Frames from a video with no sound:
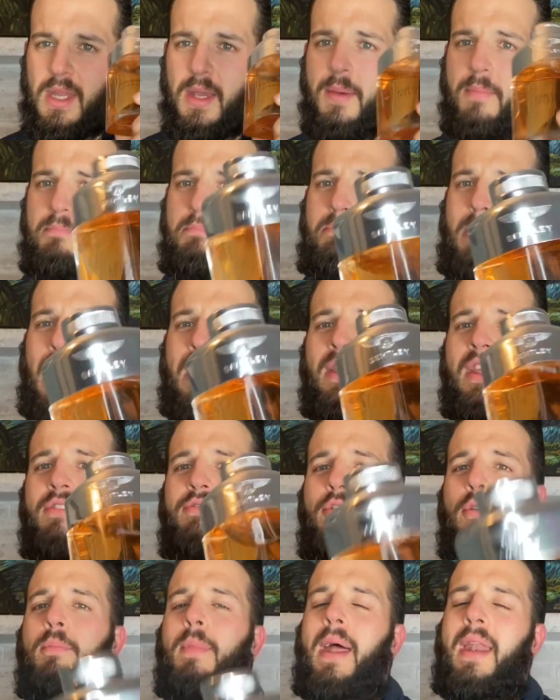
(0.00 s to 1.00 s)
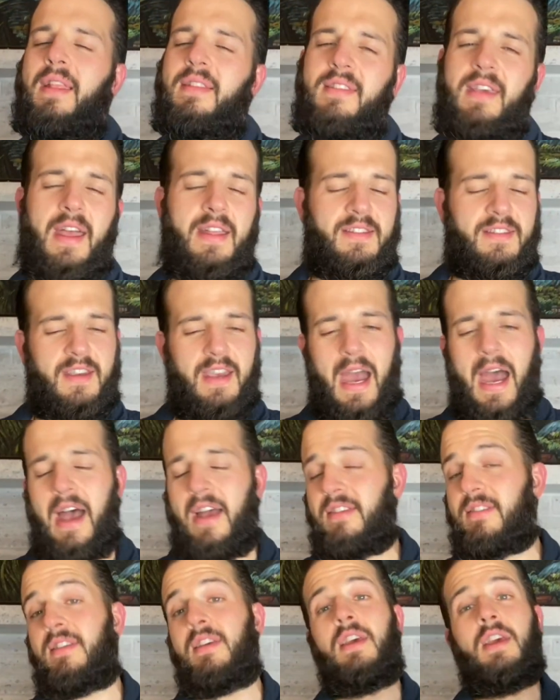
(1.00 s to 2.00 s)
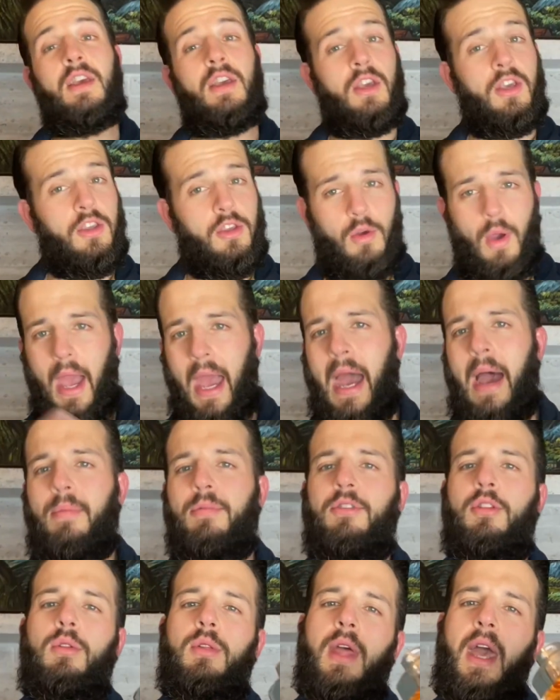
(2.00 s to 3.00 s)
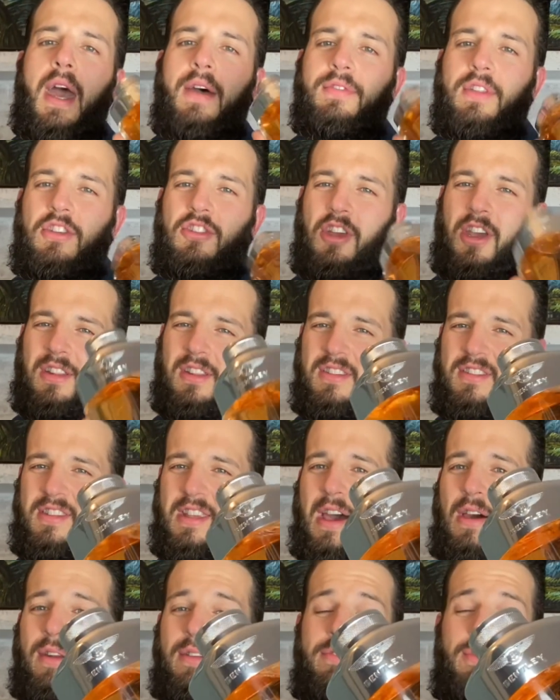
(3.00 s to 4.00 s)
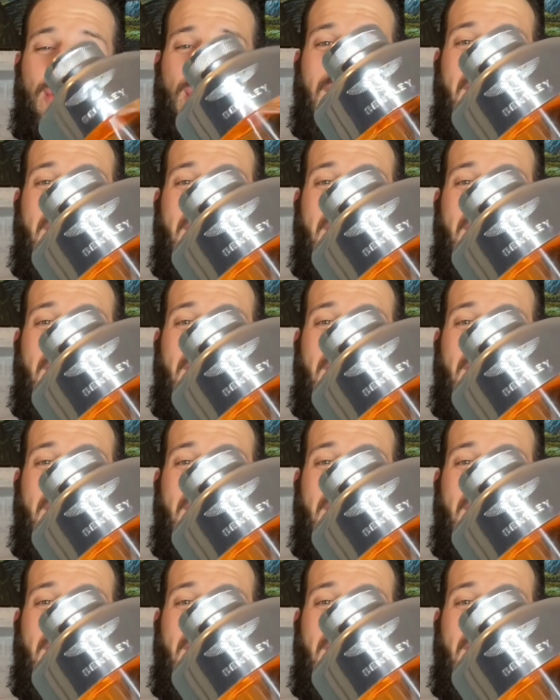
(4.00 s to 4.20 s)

Bentley for Men Intense. Guys, you absolutely have to check this out if you